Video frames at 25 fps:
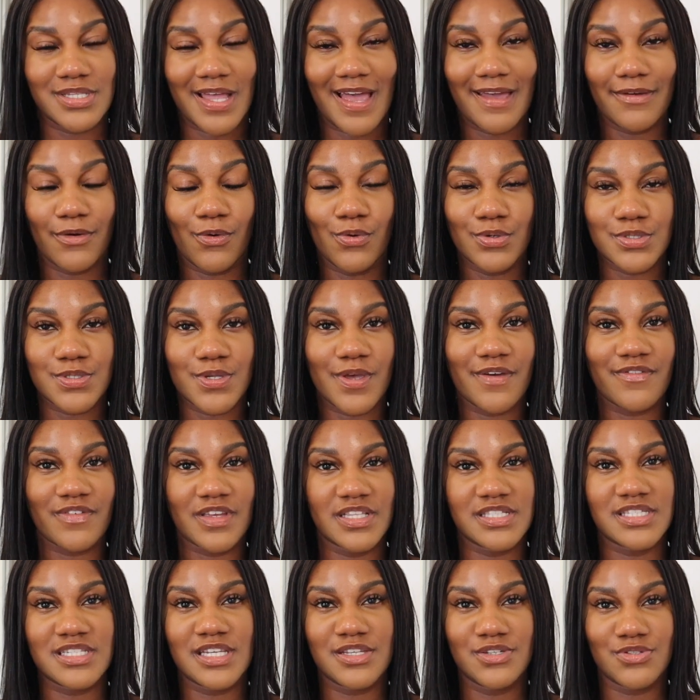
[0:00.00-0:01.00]
I also have
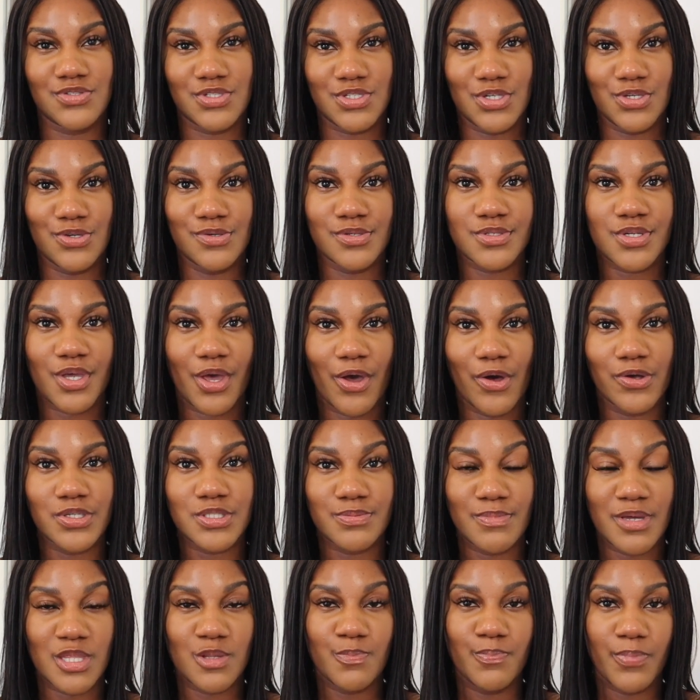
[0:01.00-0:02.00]
continued to use
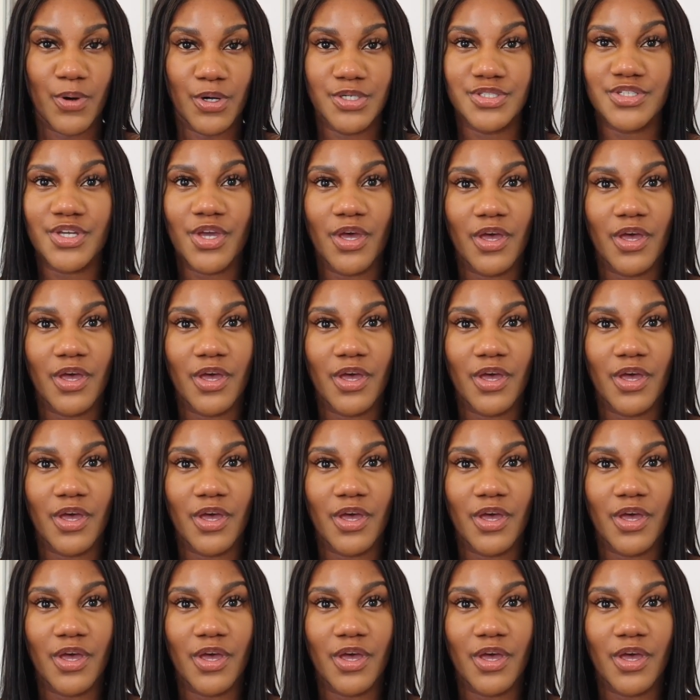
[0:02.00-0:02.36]
Curlsmith Bond